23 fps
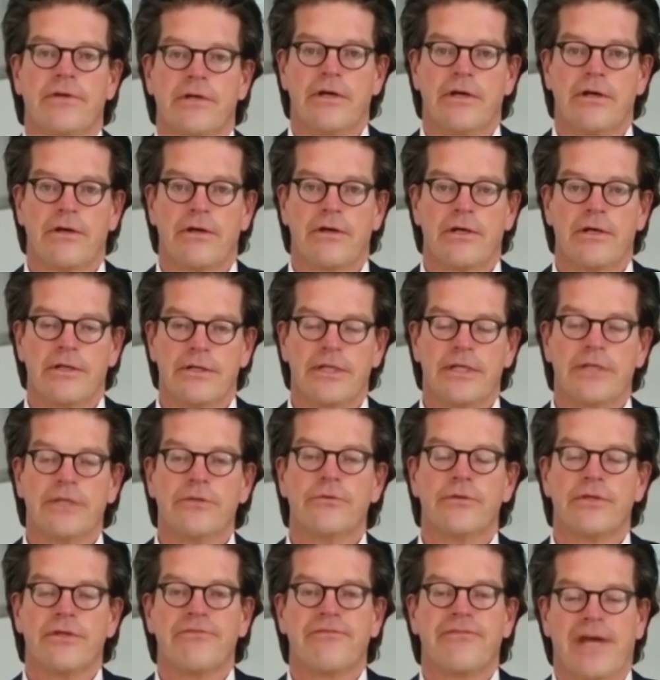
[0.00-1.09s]
uh,
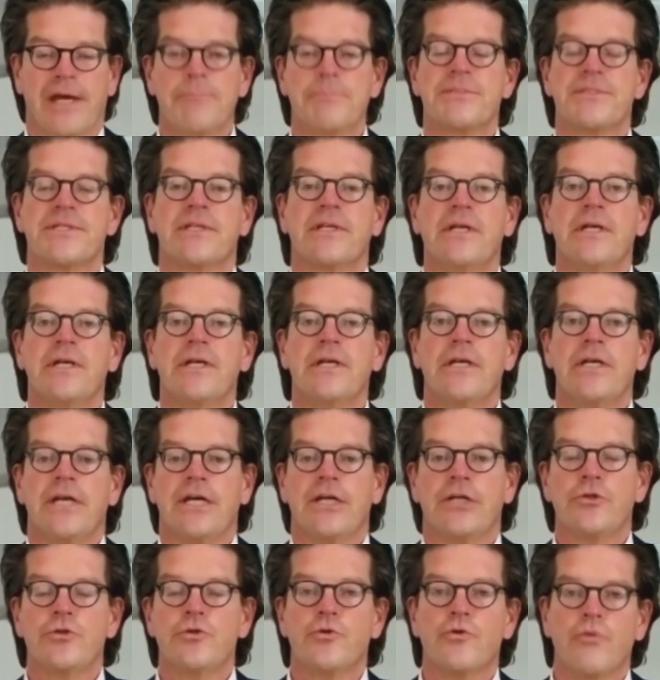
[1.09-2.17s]
into the fabs
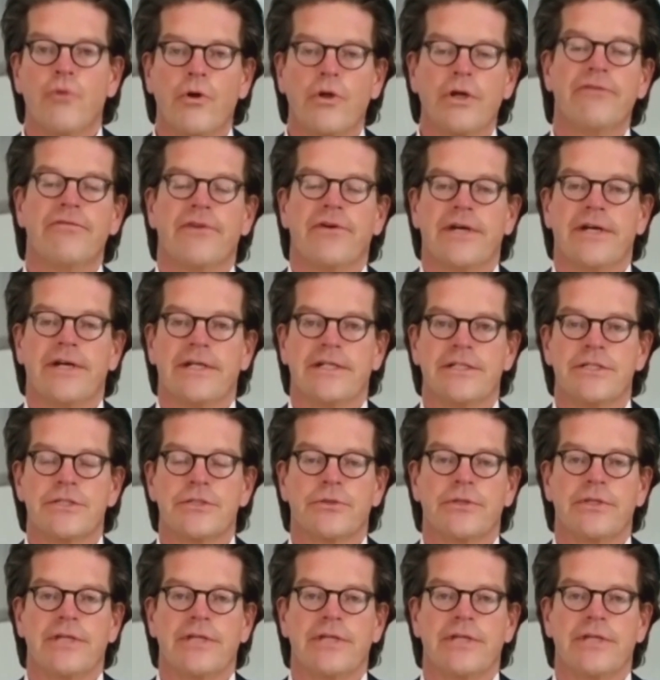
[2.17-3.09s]
and to qualify that.